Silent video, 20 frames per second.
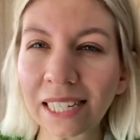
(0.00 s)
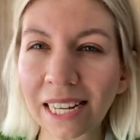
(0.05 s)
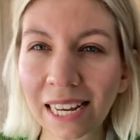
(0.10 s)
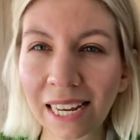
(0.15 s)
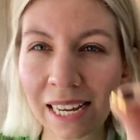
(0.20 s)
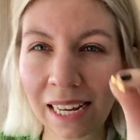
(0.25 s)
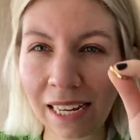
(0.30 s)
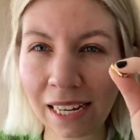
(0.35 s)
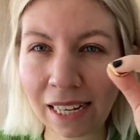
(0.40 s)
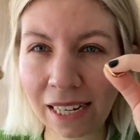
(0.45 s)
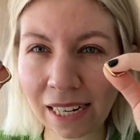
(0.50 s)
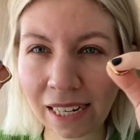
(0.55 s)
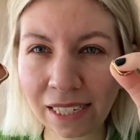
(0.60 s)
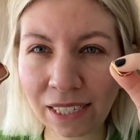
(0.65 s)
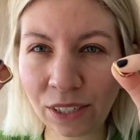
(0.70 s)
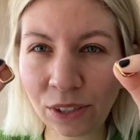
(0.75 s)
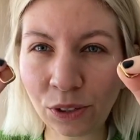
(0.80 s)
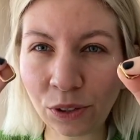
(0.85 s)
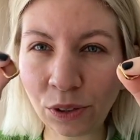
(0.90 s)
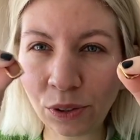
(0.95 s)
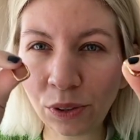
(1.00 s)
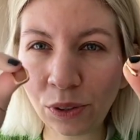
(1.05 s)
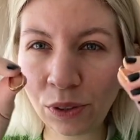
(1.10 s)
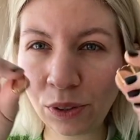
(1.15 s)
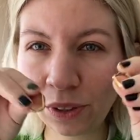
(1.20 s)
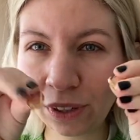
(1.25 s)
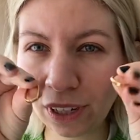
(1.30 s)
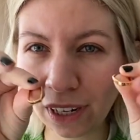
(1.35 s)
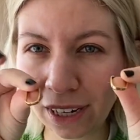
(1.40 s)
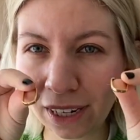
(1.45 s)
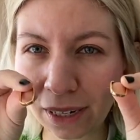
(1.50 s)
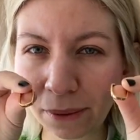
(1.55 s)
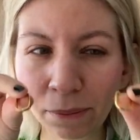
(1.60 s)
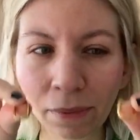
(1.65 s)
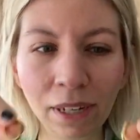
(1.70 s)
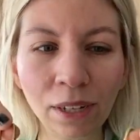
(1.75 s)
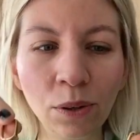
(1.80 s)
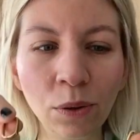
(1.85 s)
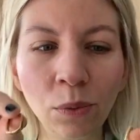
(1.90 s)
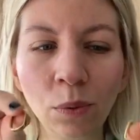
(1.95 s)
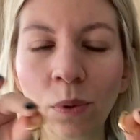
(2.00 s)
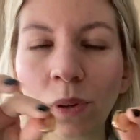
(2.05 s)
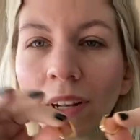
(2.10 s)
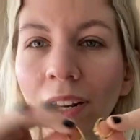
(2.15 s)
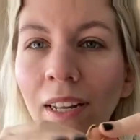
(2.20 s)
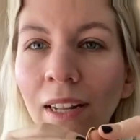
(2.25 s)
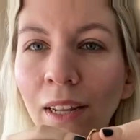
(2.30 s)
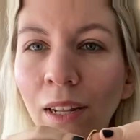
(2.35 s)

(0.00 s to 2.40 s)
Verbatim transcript: and I do like my gold little